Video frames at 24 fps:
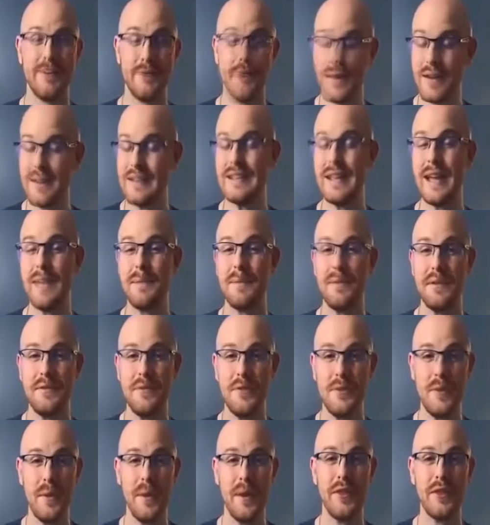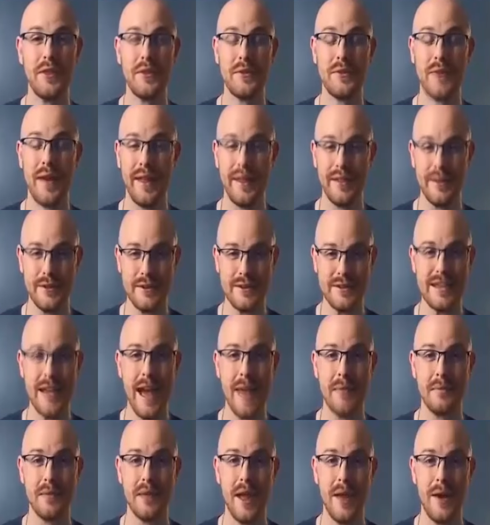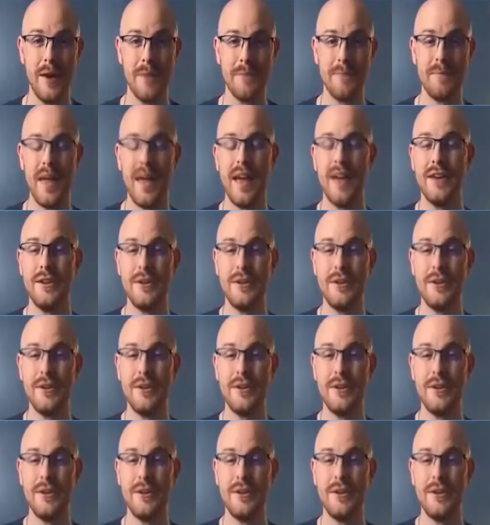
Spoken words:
For example, if you went through and learned Tableau,